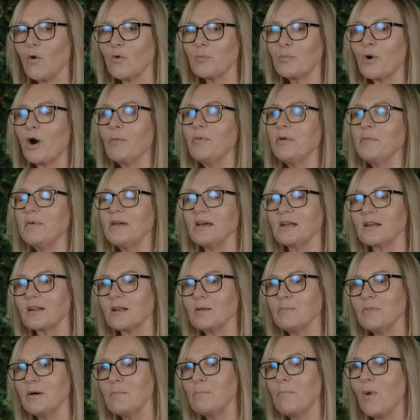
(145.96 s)
I would probably be a
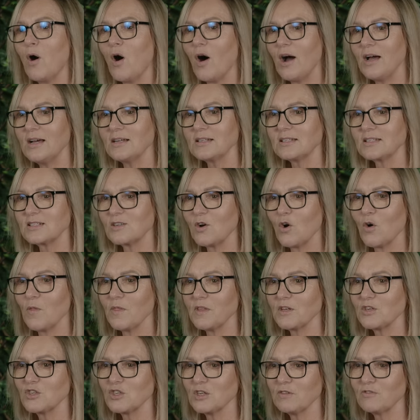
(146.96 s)
little bit biased
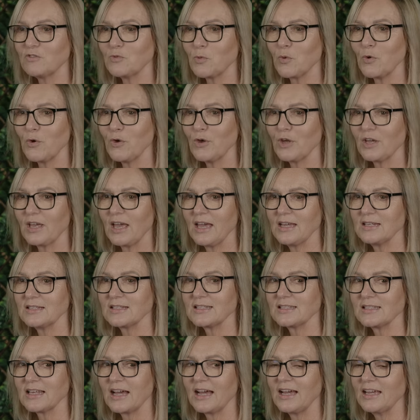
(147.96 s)
on the shift work
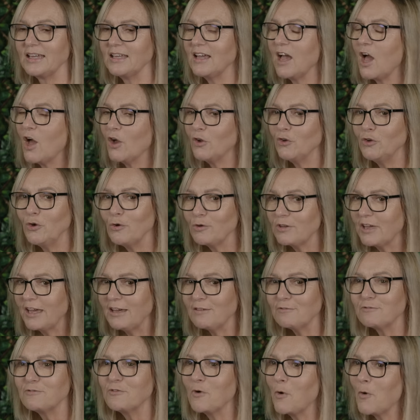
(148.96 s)
and say, you
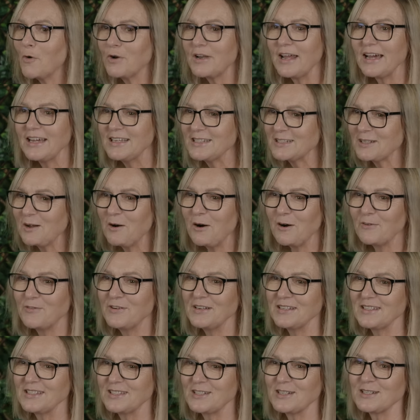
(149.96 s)
get four days
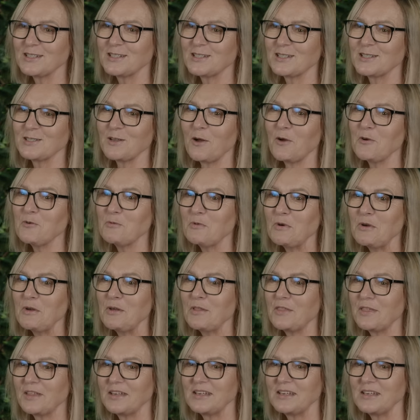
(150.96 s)
off, it's just so worth